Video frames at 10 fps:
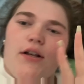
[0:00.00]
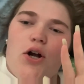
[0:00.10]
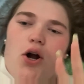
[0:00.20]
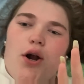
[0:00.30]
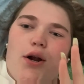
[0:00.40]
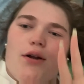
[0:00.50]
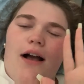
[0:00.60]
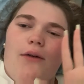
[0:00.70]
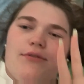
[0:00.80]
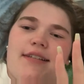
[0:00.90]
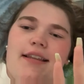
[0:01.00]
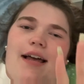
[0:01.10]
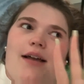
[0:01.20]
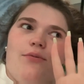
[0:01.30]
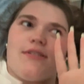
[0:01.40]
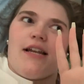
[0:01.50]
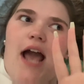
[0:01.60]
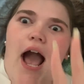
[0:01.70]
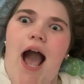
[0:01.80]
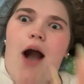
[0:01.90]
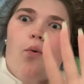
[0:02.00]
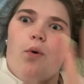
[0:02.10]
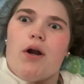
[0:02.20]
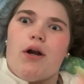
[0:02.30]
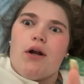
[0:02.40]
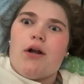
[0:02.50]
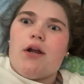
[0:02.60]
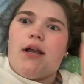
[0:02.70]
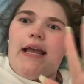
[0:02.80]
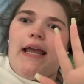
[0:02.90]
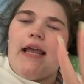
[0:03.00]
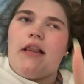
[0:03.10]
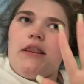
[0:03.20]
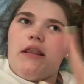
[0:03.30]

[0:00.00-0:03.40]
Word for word: the car. I will say that. It was an hour in